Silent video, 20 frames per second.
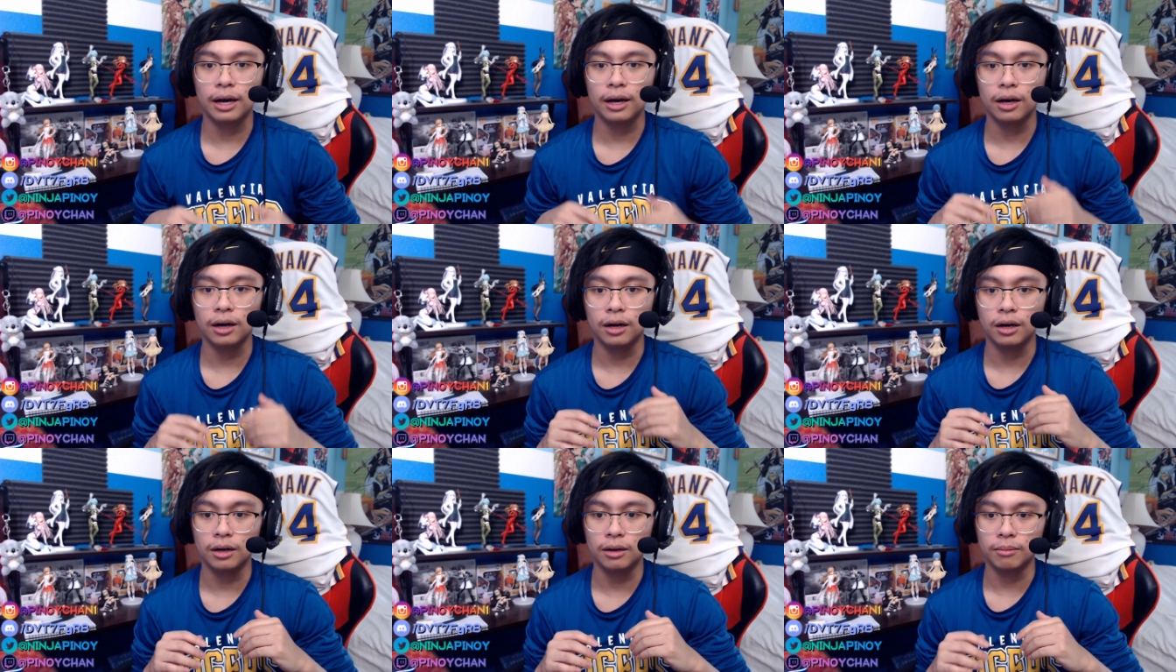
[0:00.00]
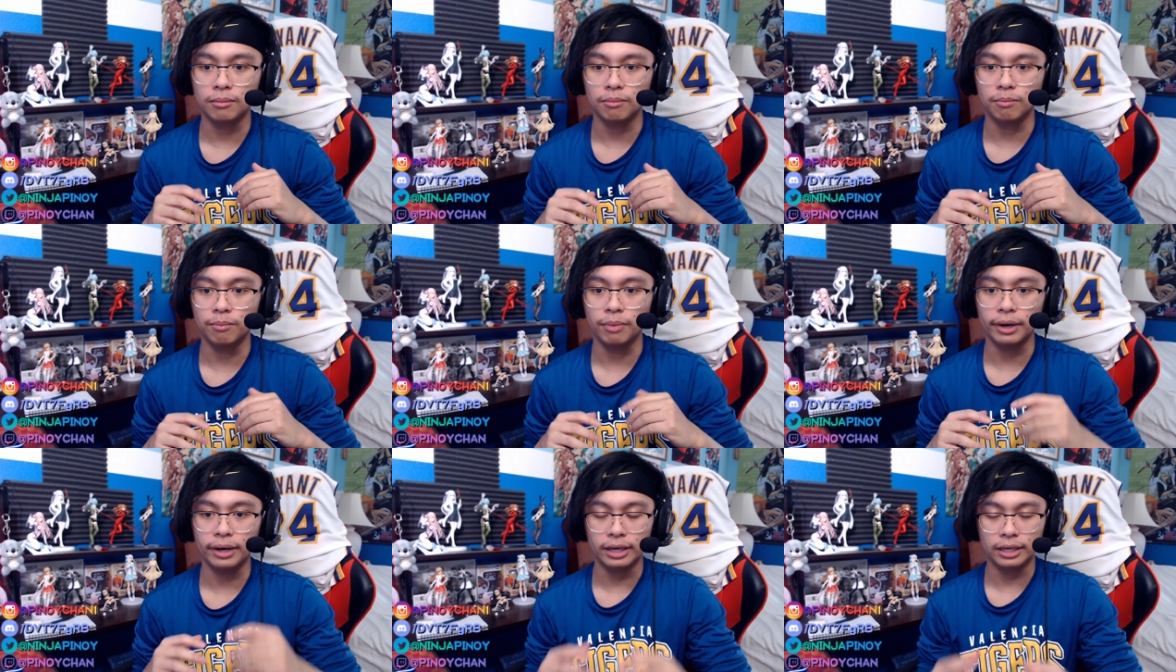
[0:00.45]

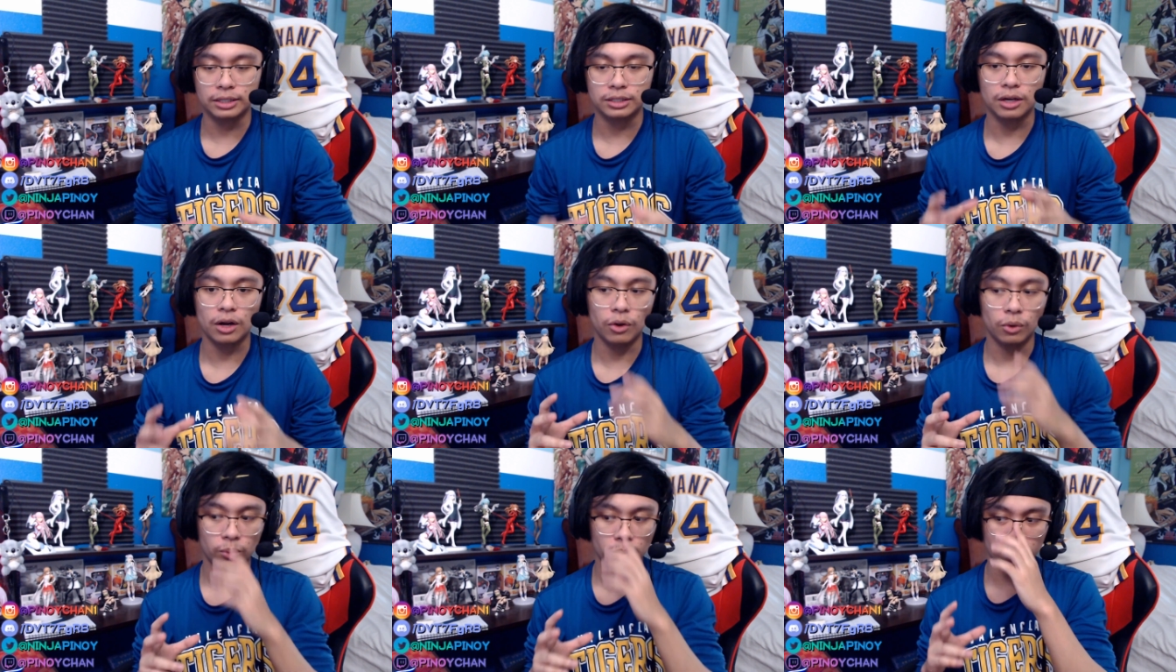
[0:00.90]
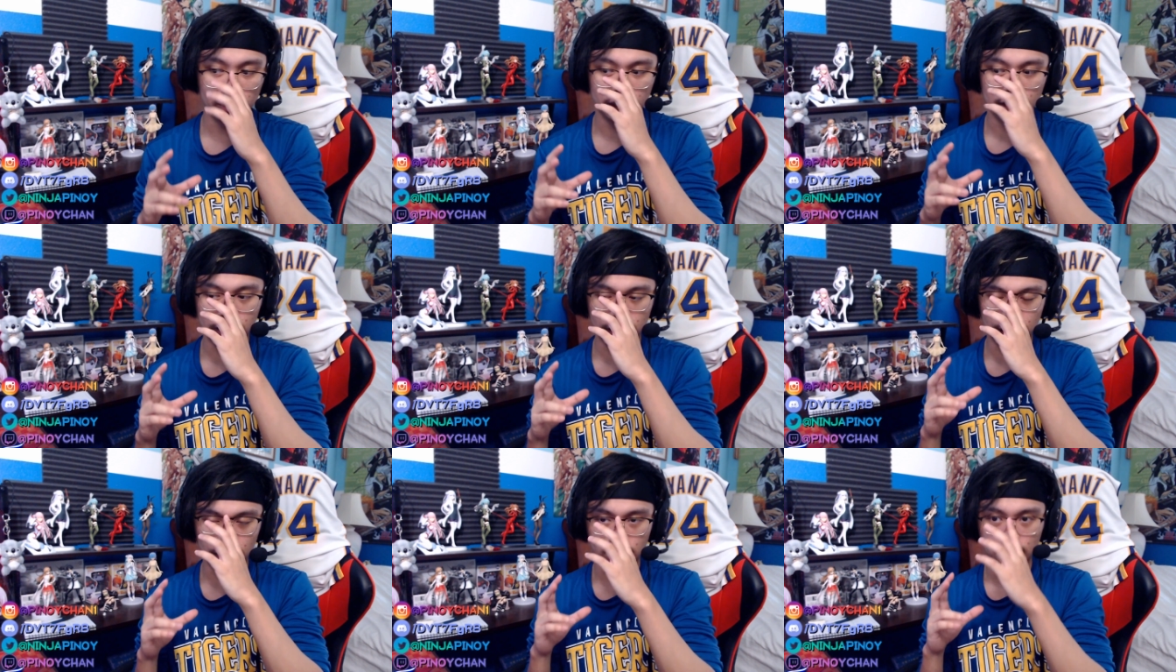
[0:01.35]
but it's all it
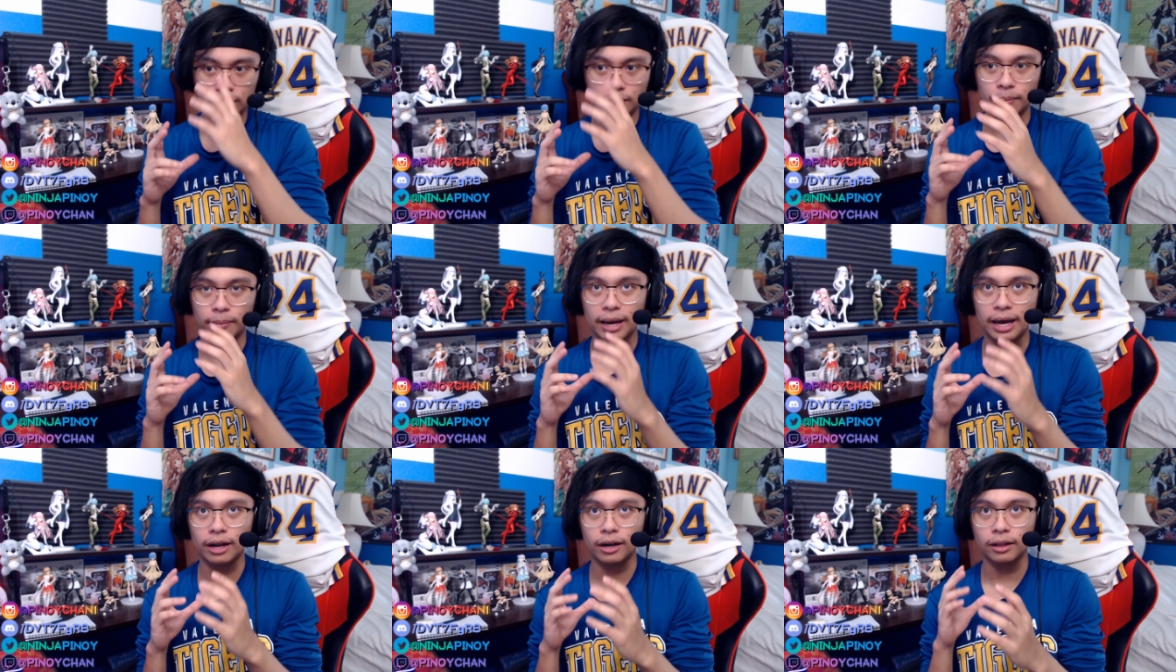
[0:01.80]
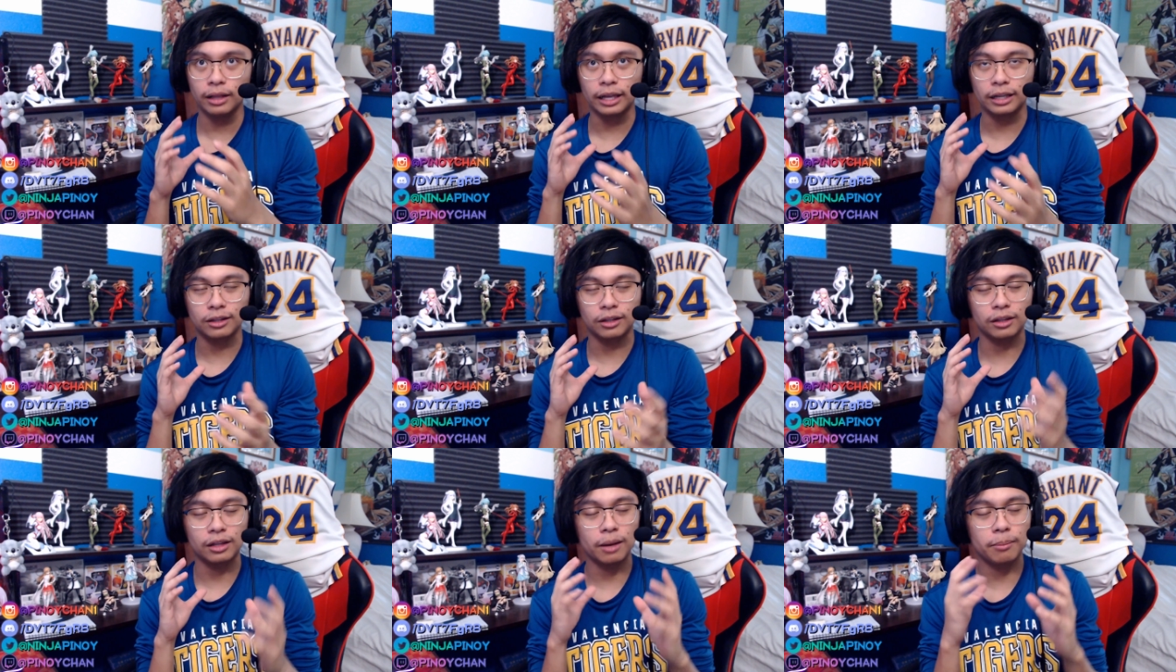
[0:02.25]
ma
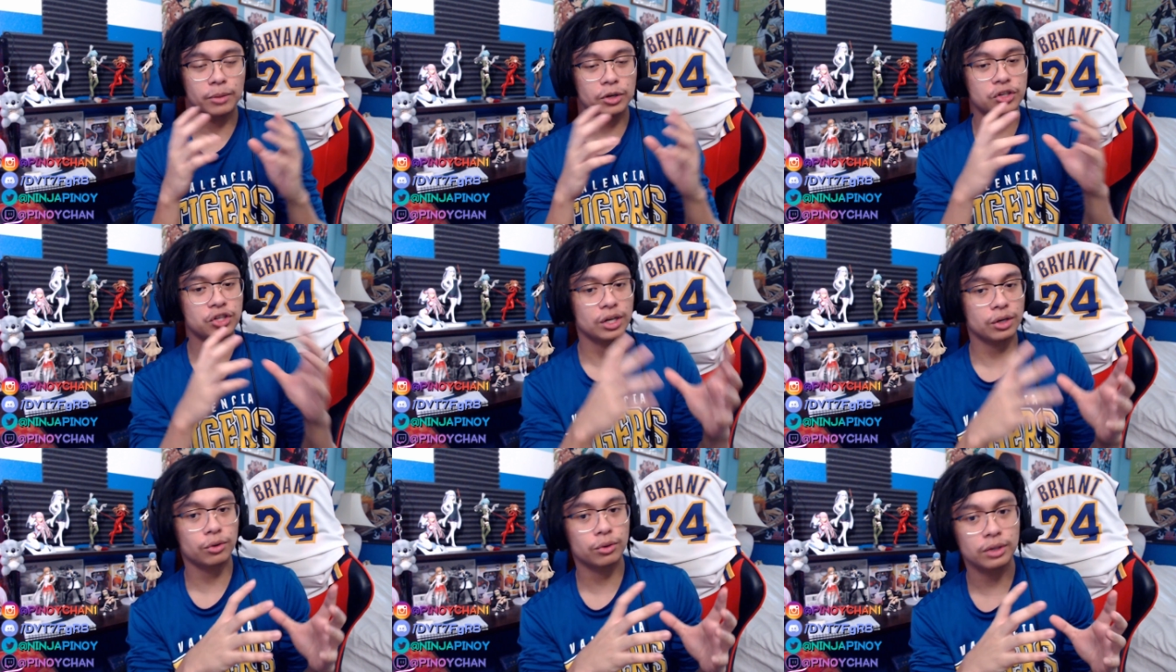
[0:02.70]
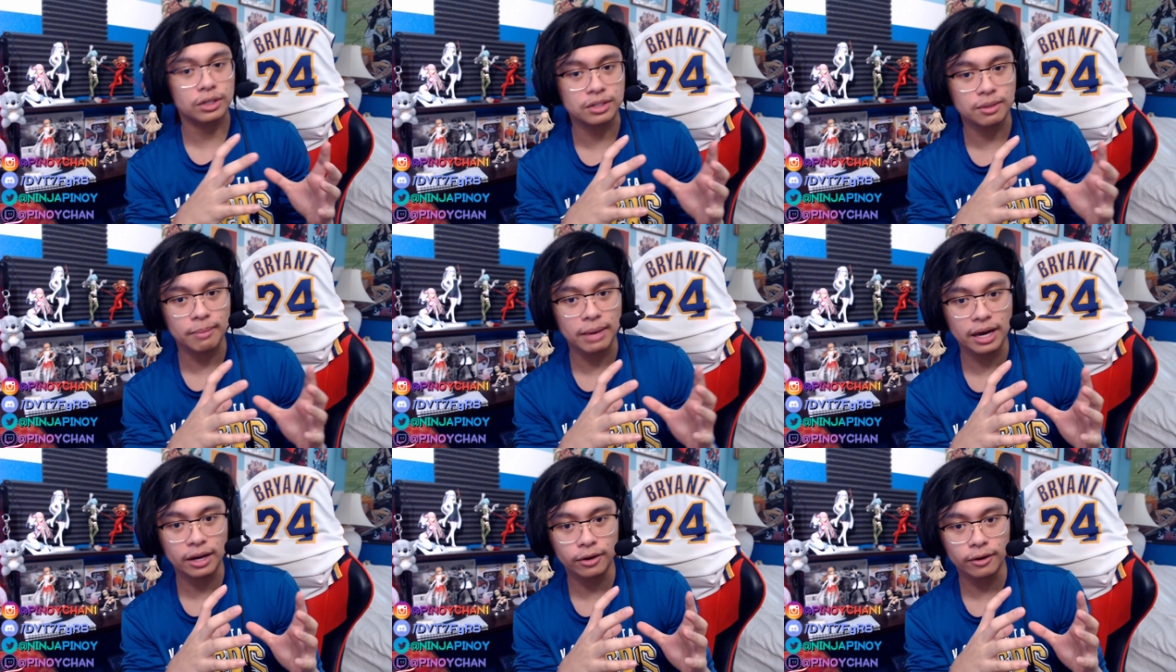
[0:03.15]
like number in general doesn't
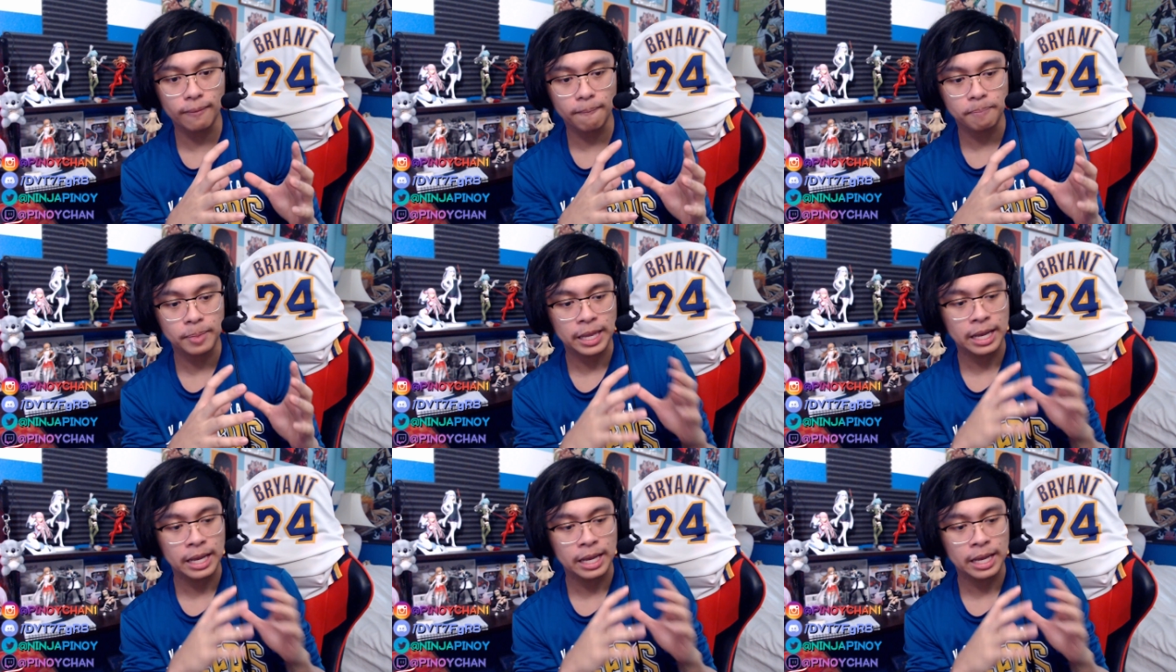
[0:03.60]
matter.